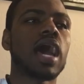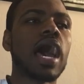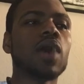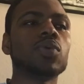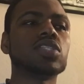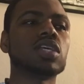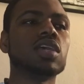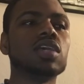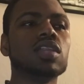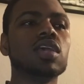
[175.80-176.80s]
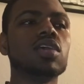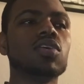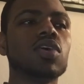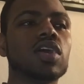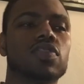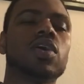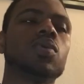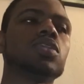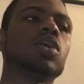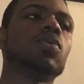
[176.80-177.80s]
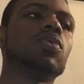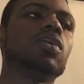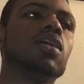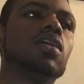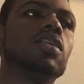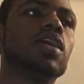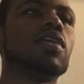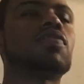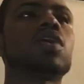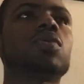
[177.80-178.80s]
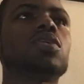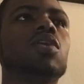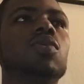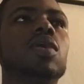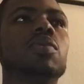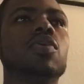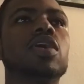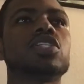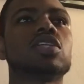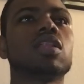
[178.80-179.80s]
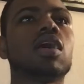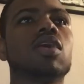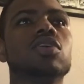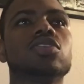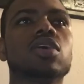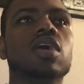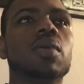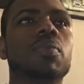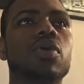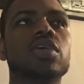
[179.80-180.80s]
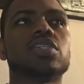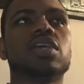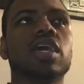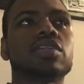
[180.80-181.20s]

how is it illegal if there were no immigration laws present